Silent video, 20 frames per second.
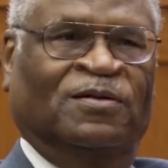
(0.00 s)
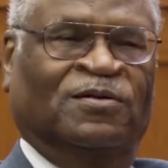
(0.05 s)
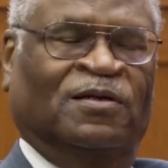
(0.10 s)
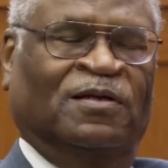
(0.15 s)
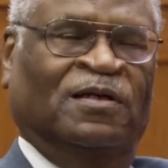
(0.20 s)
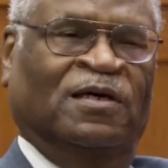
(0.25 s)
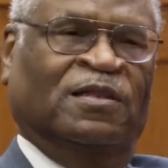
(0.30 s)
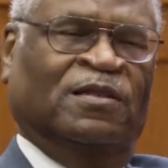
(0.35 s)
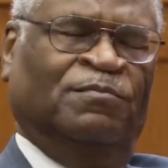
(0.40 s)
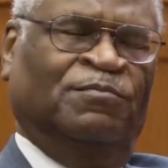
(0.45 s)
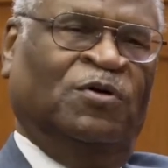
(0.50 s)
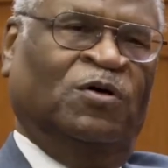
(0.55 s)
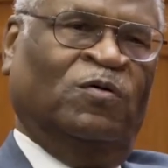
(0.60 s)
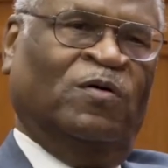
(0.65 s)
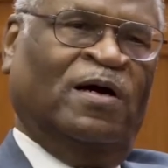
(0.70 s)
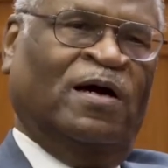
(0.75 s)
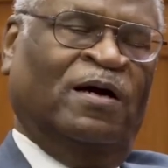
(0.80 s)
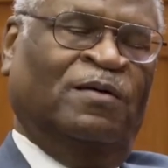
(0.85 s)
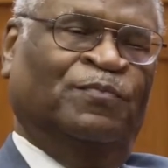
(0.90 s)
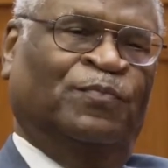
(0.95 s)
to let them know
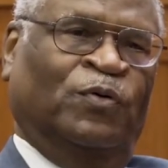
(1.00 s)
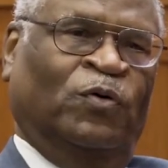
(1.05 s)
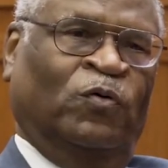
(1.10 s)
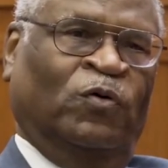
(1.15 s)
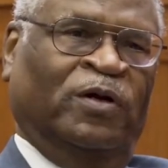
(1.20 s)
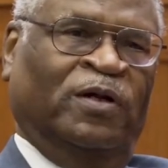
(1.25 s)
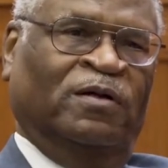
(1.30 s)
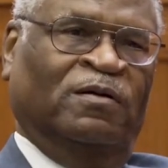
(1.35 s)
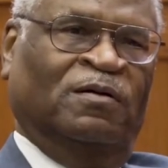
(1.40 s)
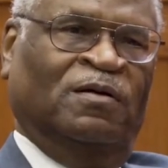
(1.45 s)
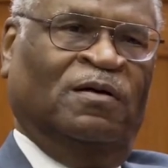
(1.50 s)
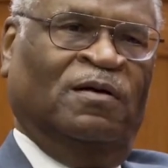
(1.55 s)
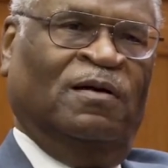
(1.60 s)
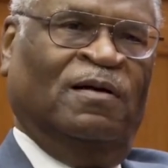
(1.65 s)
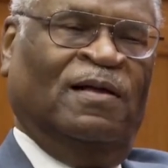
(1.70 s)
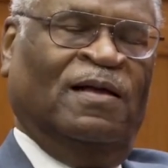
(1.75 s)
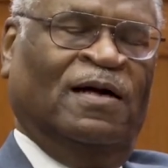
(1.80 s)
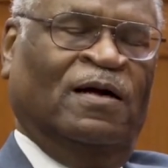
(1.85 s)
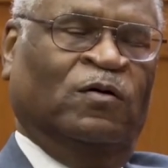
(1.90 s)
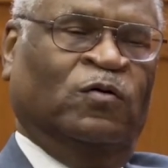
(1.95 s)
how important
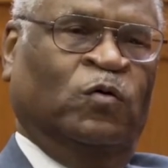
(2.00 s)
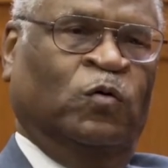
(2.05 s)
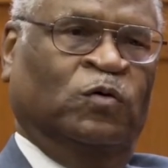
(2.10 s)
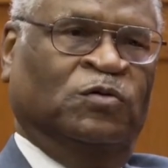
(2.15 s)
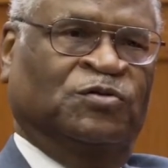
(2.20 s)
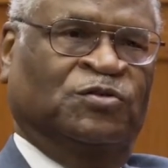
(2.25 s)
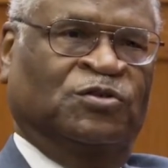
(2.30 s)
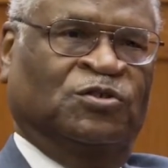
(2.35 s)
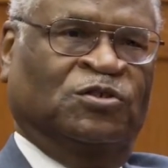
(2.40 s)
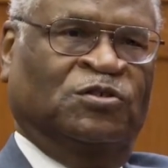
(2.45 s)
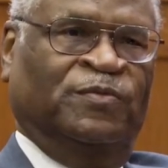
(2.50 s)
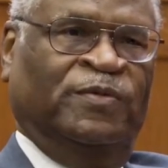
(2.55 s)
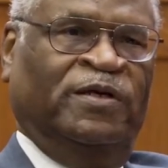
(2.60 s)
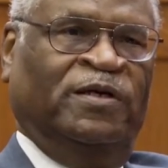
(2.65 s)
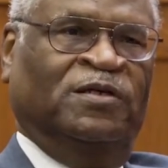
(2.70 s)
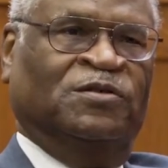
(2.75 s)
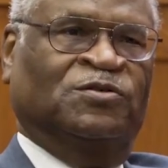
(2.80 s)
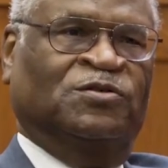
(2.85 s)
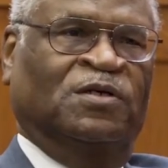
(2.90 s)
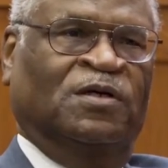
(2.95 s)
our court system
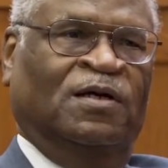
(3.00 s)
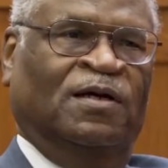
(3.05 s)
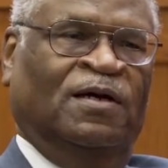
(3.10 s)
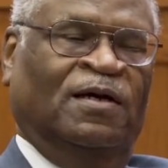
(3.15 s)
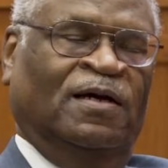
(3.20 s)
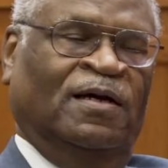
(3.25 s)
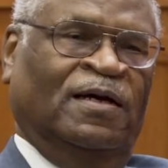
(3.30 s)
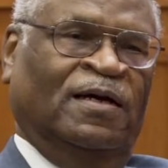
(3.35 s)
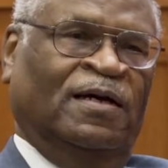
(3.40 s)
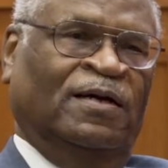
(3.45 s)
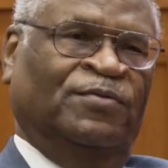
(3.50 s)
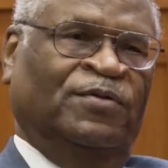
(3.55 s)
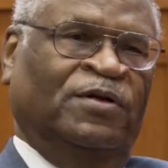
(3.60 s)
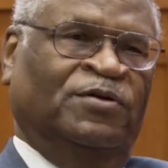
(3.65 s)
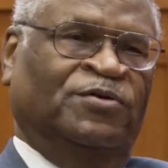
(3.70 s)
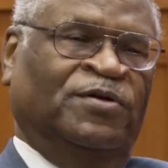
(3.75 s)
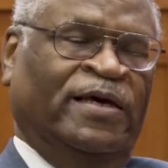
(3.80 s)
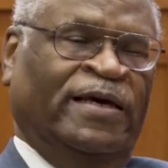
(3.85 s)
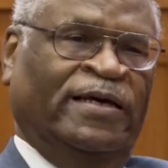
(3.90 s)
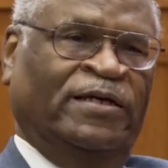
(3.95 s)
is and the
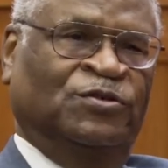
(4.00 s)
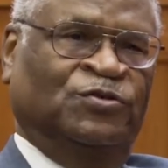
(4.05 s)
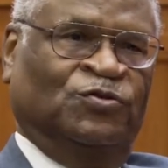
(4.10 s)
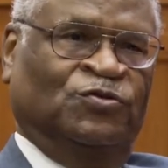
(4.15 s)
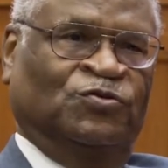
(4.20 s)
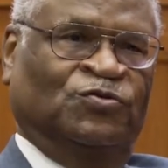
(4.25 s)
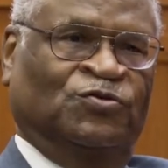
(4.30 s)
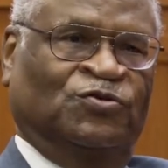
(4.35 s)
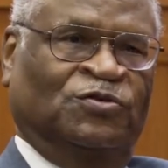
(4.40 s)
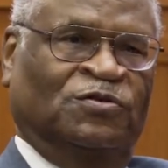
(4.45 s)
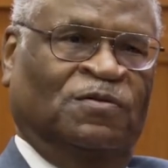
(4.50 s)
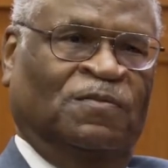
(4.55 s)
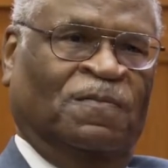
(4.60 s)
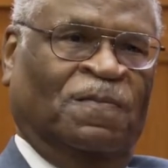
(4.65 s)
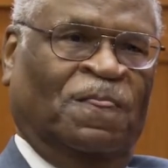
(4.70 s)
dangers